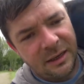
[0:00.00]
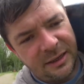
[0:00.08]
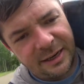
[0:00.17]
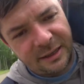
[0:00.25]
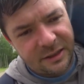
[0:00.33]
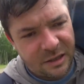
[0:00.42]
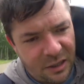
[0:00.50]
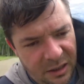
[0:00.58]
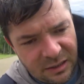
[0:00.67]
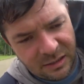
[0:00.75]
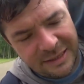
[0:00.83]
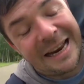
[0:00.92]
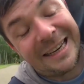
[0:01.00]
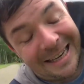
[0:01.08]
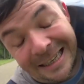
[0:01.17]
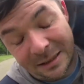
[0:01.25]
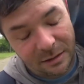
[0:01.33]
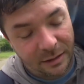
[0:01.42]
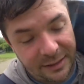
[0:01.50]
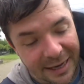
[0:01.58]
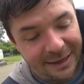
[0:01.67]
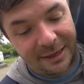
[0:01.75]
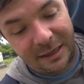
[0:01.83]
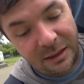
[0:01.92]
Dennis, Denny, sorry,
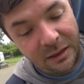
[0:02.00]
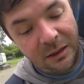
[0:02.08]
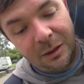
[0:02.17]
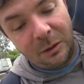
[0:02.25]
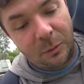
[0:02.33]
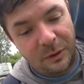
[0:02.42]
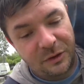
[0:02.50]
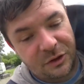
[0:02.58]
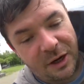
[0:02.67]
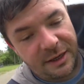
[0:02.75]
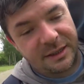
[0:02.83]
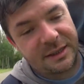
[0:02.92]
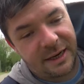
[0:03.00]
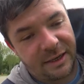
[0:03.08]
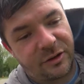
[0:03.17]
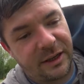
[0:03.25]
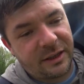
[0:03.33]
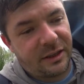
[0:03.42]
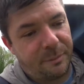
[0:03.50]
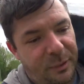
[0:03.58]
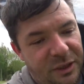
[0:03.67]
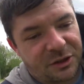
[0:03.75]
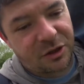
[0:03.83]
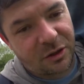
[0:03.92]
Denny, was trying to say drink a
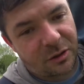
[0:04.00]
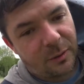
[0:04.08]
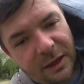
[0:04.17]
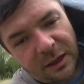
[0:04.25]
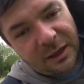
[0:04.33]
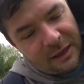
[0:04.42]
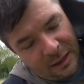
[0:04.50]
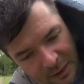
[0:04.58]
bit of sugar water.